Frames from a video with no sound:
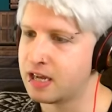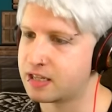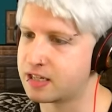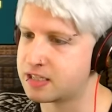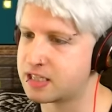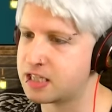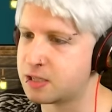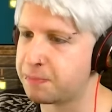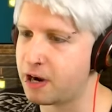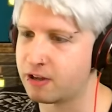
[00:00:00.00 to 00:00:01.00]
Because this
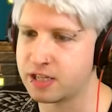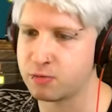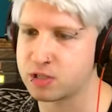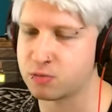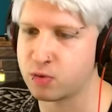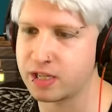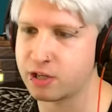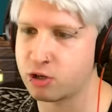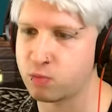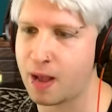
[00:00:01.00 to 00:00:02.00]
apparently was a really
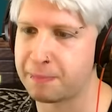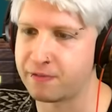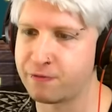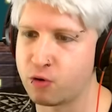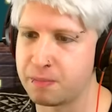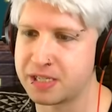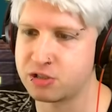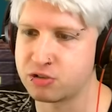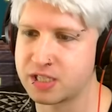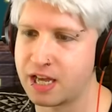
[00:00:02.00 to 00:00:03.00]
good weapon for
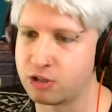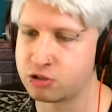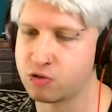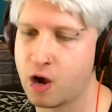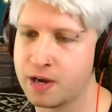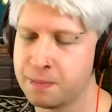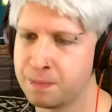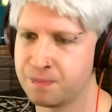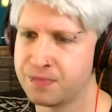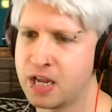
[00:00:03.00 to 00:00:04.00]
Mister Skeletron.
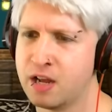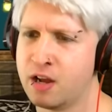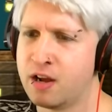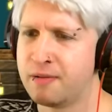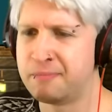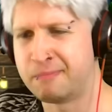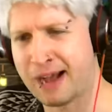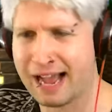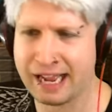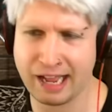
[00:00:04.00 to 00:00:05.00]

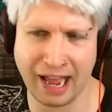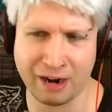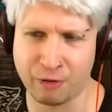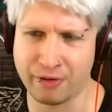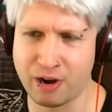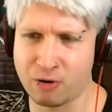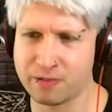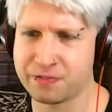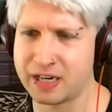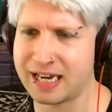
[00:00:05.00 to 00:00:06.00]
I, I don't know
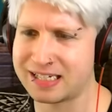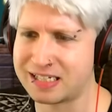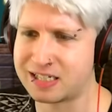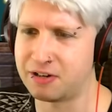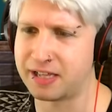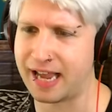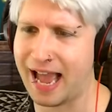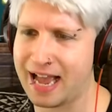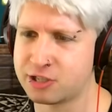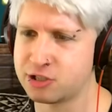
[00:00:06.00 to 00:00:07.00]
if it necessarily
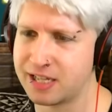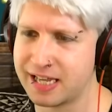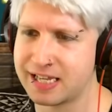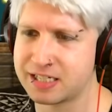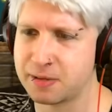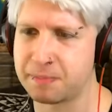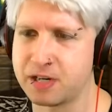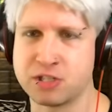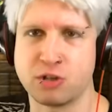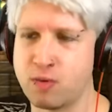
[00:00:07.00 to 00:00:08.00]
actually is
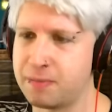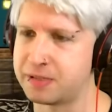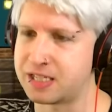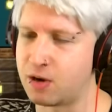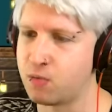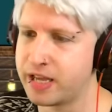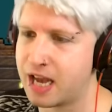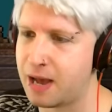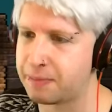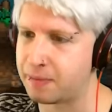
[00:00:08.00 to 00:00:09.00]
compared to the weapons that we
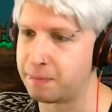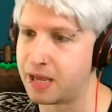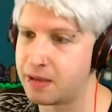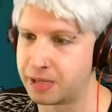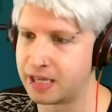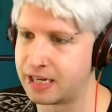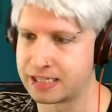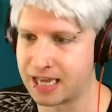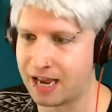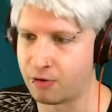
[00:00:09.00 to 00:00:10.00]
got, but maybe it
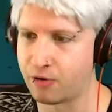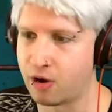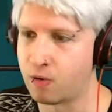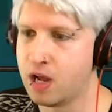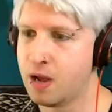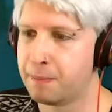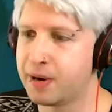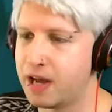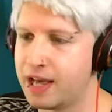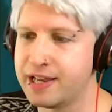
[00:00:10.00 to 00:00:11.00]
is. I don't know.
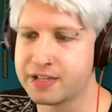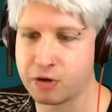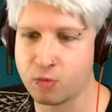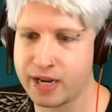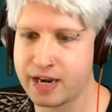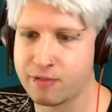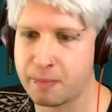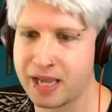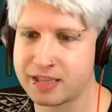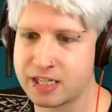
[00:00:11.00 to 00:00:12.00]
But we never
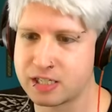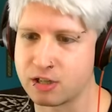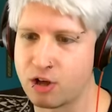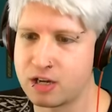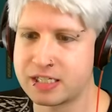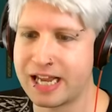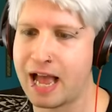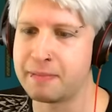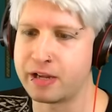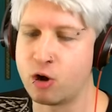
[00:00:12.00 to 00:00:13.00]
made this a long
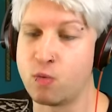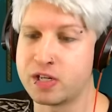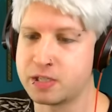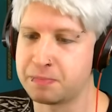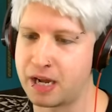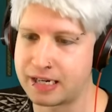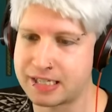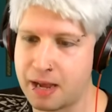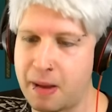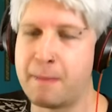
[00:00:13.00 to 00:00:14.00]
time ago. Once upon a
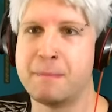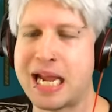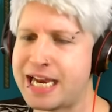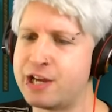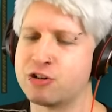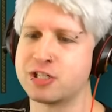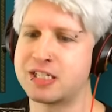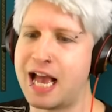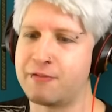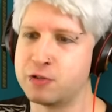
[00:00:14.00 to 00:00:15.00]
time, a meteor
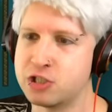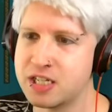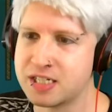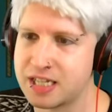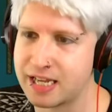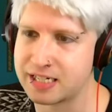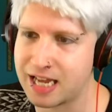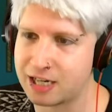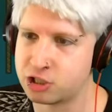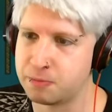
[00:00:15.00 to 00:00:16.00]
staff, which this thing is
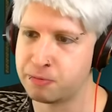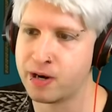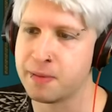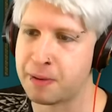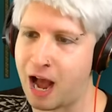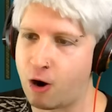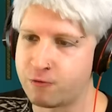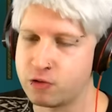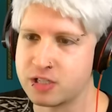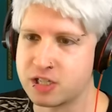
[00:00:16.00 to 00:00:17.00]
actually pretty
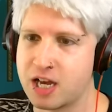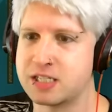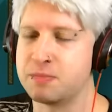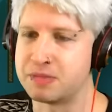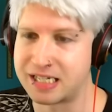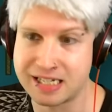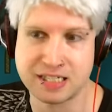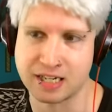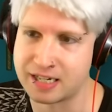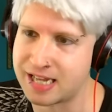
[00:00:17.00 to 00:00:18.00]
powerful. It's got some
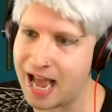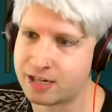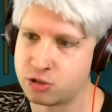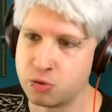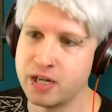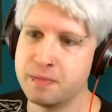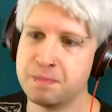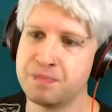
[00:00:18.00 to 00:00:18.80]
decent attack to it.